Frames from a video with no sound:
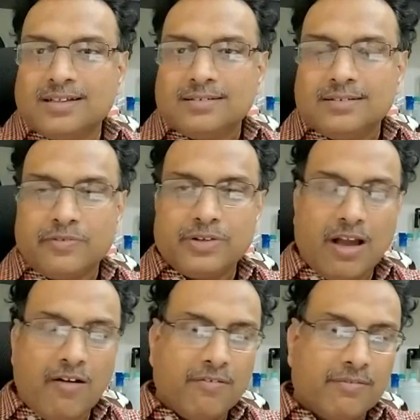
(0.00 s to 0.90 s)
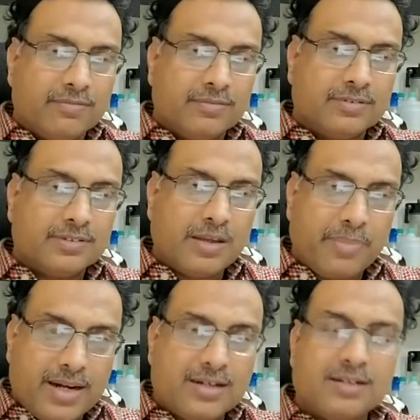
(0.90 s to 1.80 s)
if you have
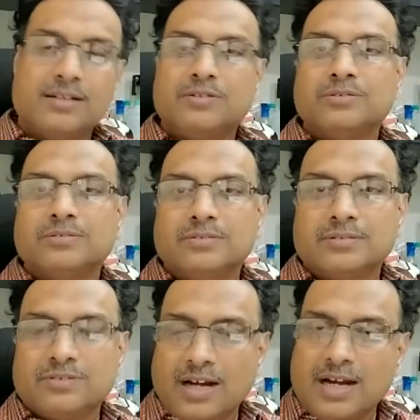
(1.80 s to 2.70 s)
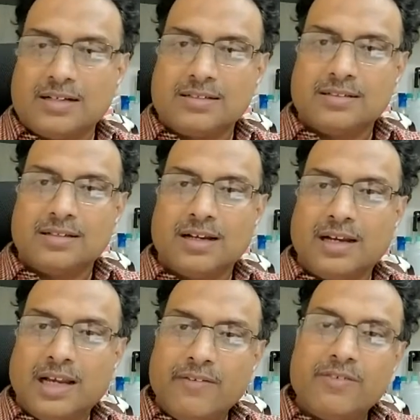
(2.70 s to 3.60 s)
separated the two strands
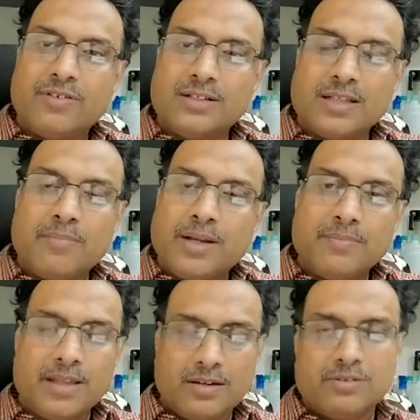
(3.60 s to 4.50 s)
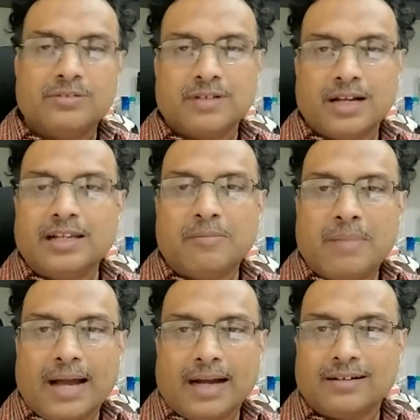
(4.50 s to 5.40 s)
and leave it for some time, they are going to anneal
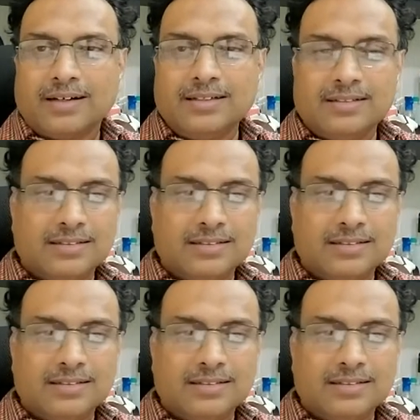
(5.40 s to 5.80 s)
back, right?